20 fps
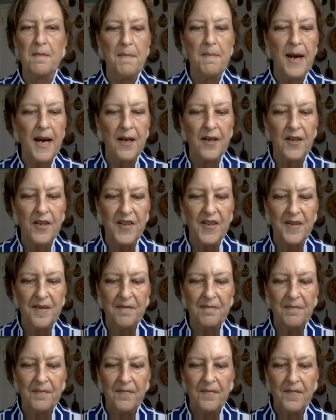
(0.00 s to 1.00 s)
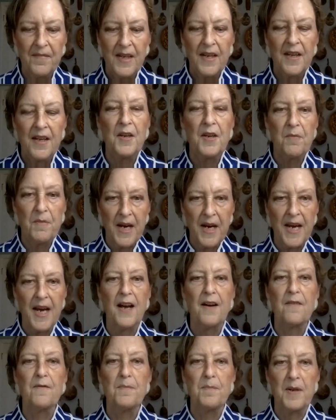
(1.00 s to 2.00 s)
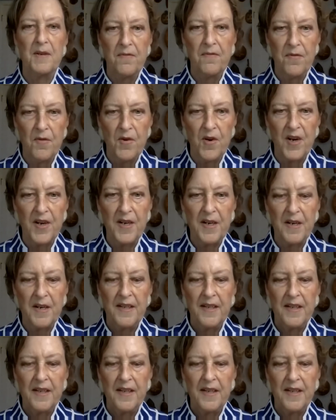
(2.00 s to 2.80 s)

manner than we have before.